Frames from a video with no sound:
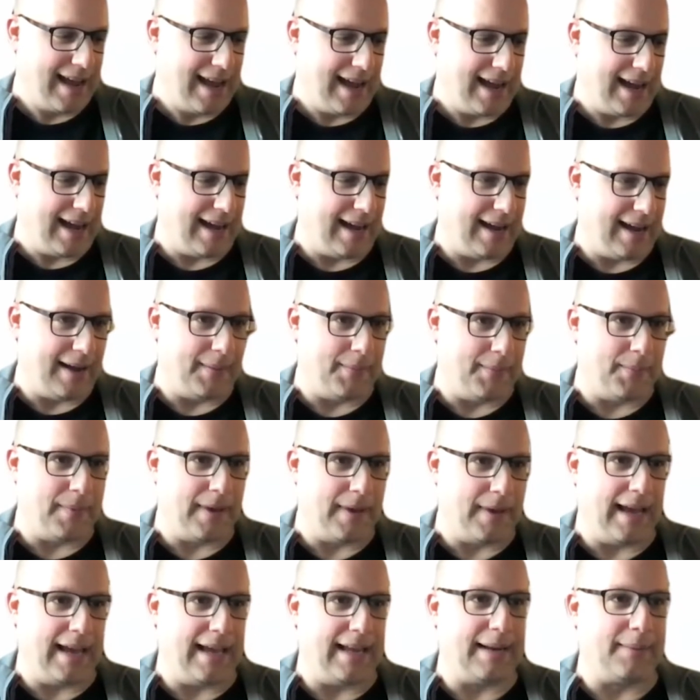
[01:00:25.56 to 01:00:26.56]

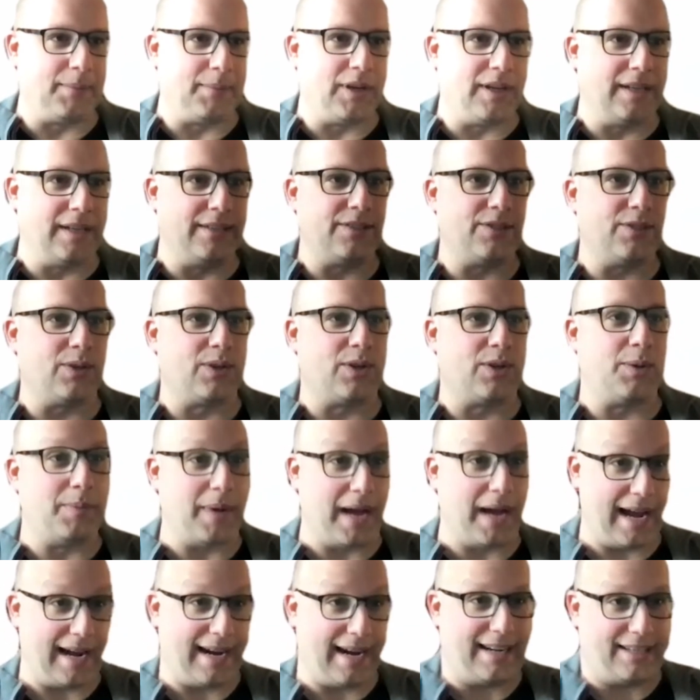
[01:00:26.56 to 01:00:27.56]
And I'm going to circle
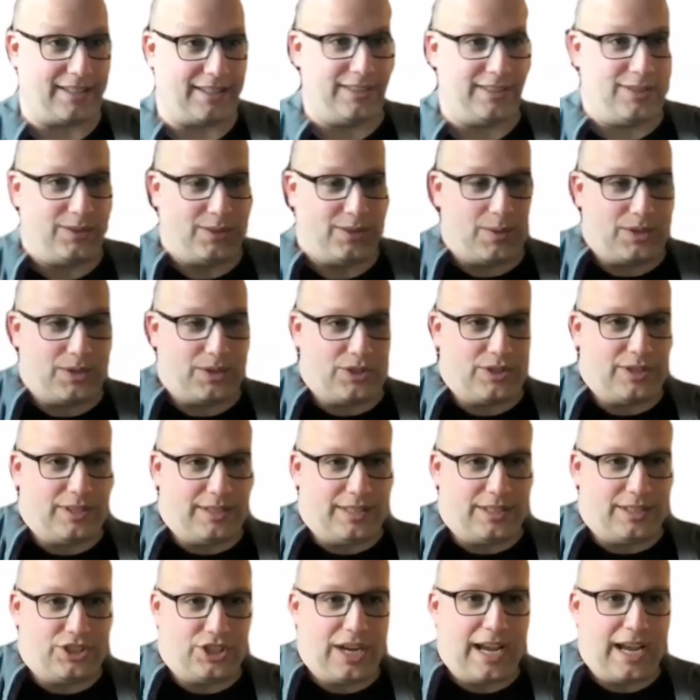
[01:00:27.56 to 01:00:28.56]
back actually to a question
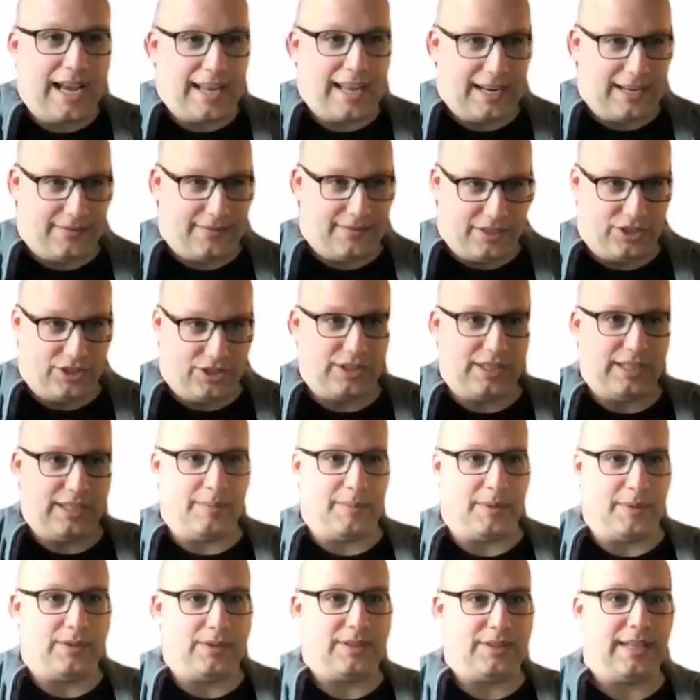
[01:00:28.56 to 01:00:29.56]
in the chat eventually
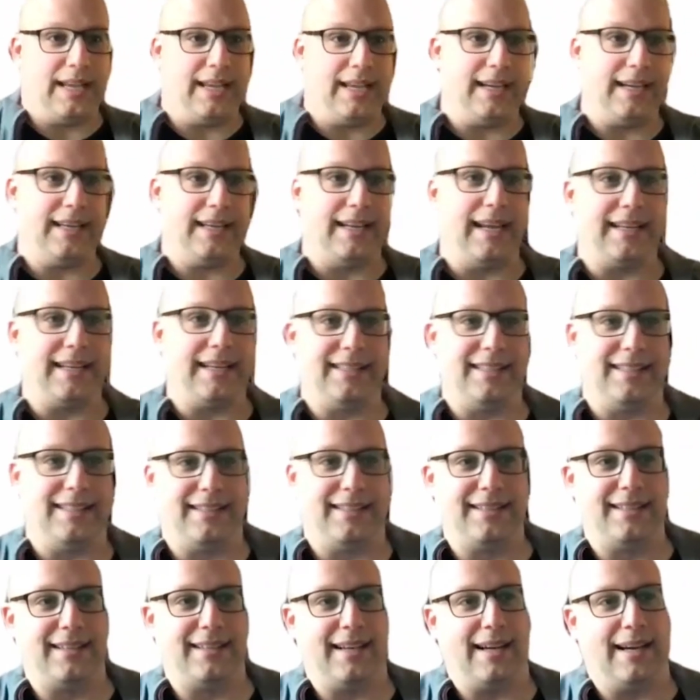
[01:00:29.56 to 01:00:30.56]
about staying
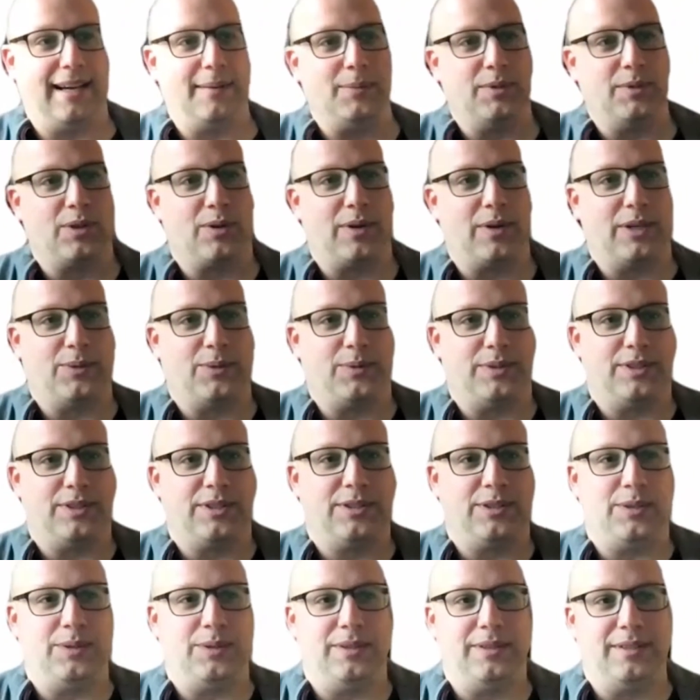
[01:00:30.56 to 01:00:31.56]
connected with the graduate
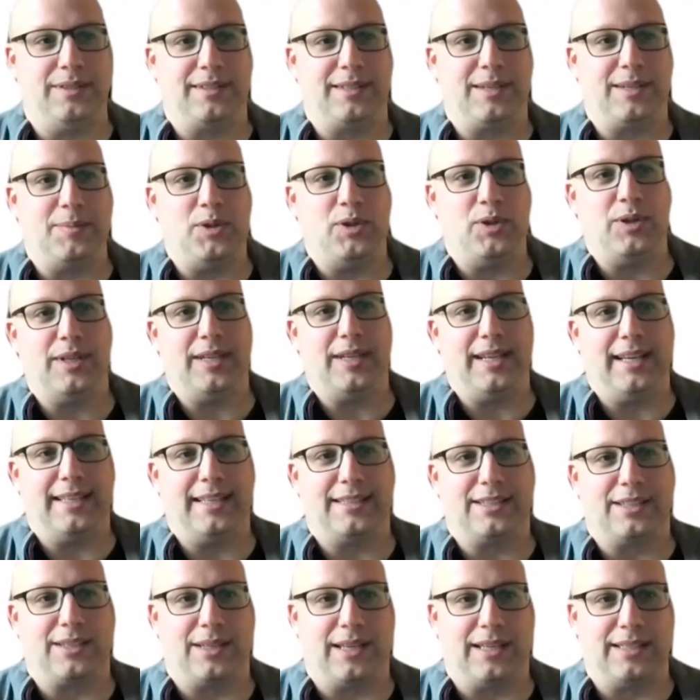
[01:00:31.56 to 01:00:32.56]
student community
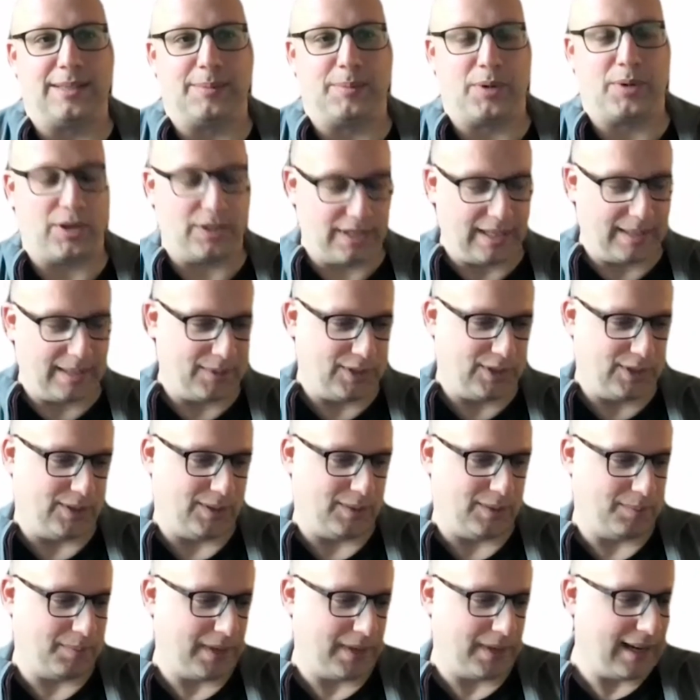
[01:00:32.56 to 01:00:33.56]
as a part-time
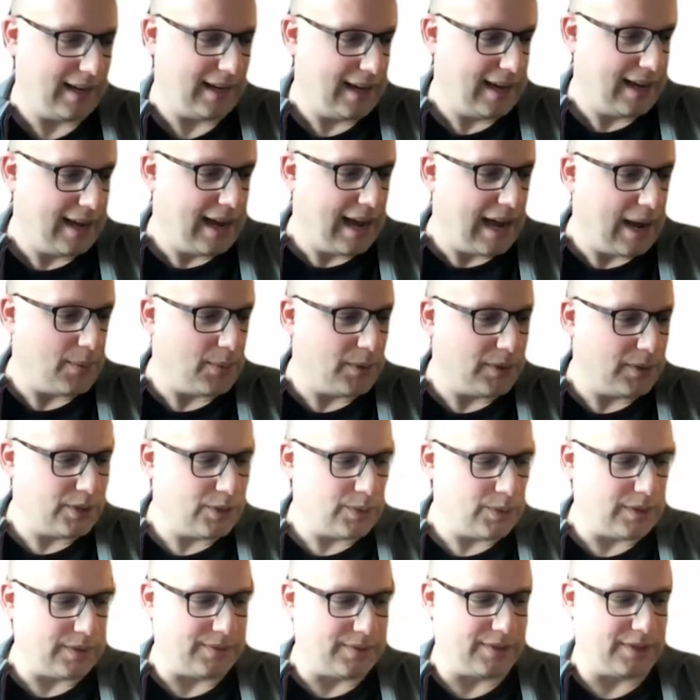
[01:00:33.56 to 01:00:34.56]
student. But I want to
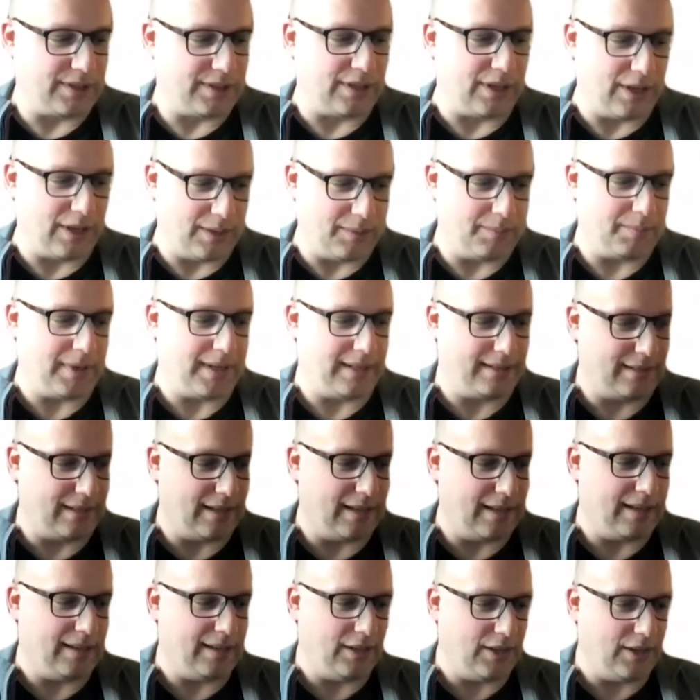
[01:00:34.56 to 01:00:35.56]
sort of start by
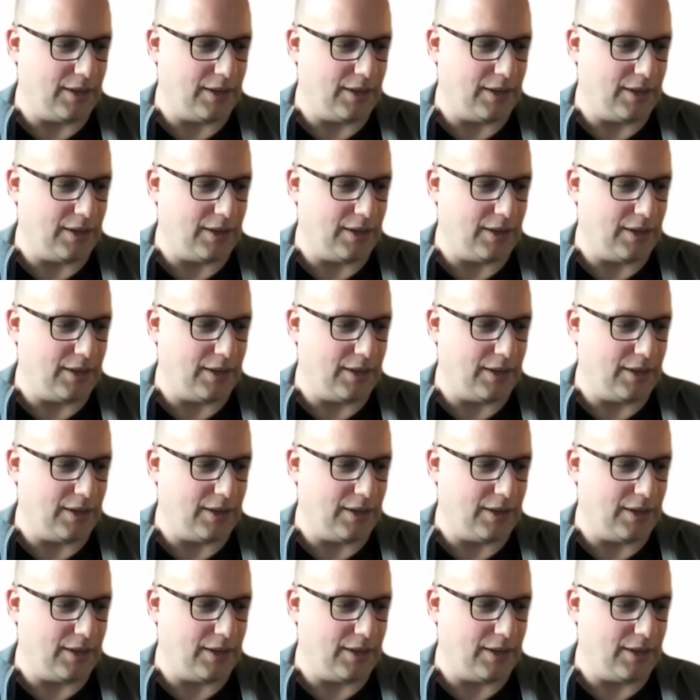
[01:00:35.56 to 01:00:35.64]
saying,